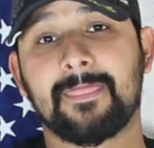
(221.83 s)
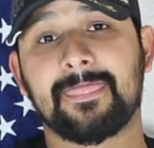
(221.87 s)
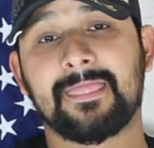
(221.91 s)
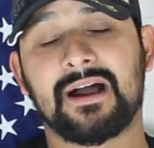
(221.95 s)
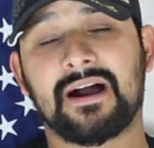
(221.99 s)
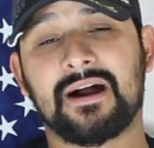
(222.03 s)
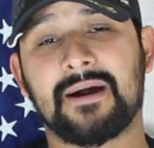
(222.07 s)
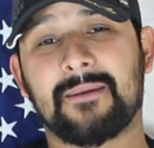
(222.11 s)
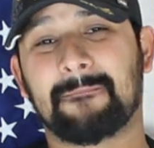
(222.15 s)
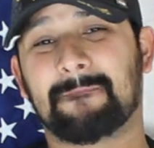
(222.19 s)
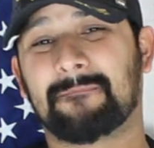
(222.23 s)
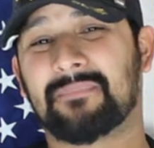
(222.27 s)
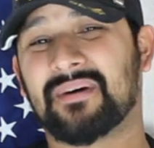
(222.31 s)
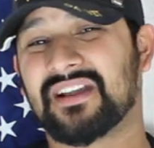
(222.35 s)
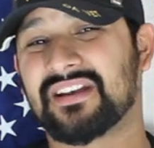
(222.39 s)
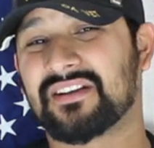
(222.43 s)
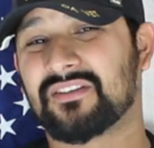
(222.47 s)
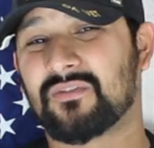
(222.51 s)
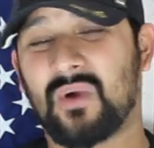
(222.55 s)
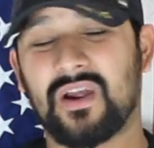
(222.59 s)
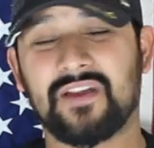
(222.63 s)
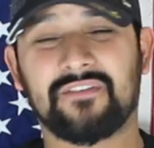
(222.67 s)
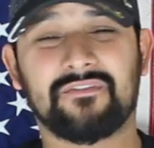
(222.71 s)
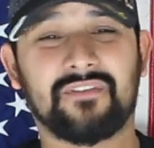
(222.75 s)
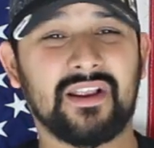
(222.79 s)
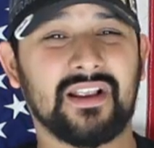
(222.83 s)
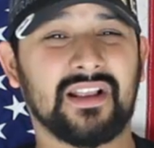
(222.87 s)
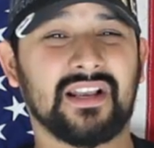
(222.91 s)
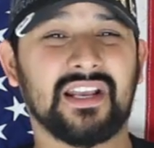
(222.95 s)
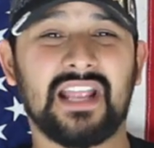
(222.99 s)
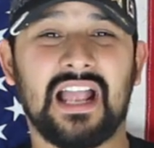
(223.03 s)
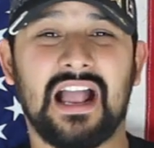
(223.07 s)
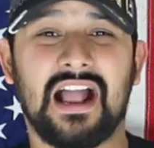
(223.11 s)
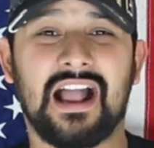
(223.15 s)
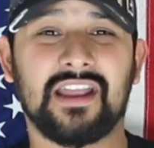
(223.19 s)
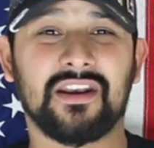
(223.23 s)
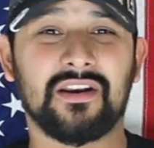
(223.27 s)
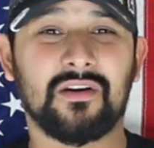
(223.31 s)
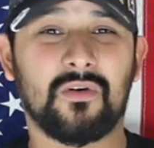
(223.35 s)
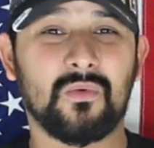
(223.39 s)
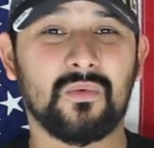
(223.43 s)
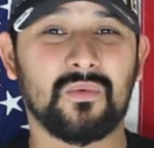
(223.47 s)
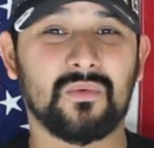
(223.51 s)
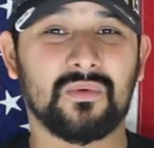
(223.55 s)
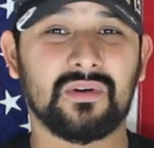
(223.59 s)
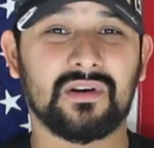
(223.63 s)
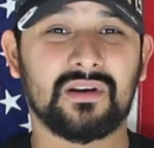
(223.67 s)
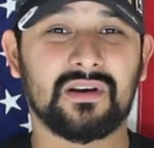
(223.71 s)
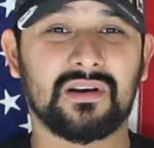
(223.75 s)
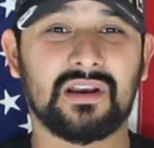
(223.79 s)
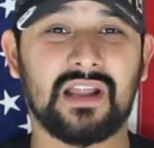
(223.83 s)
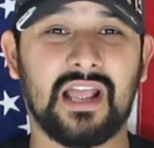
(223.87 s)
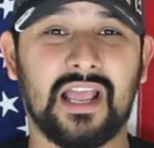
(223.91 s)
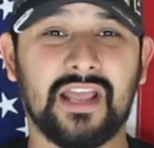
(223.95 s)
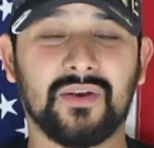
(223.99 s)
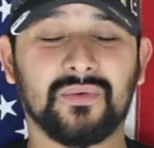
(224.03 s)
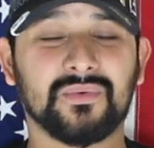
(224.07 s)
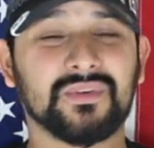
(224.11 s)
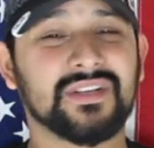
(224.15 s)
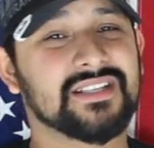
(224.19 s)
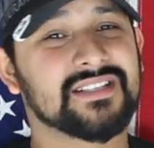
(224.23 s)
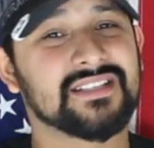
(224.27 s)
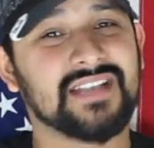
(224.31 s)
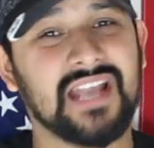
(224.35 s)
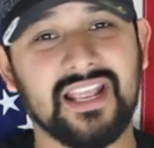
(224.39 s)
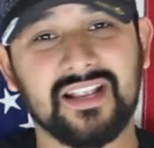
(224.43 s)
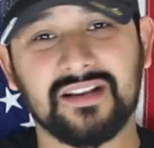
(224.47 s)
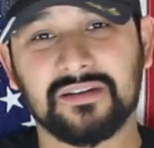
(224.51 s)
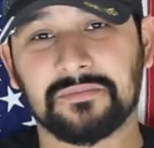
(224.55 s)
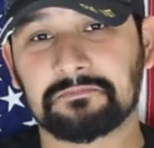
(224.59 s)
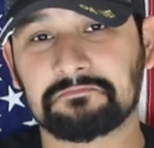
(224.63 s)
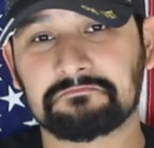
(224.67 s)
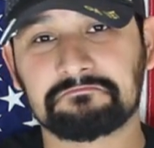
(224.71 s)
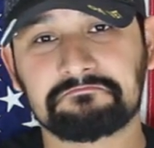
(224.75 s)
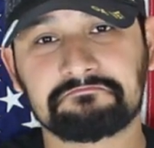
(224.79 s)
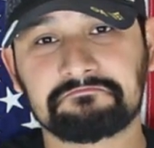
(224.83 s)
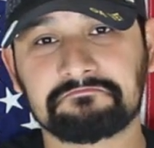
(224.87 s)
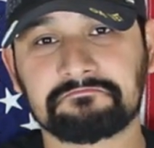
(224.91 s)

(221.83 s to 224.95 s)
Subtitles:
but quite frankly, I don't dislike them.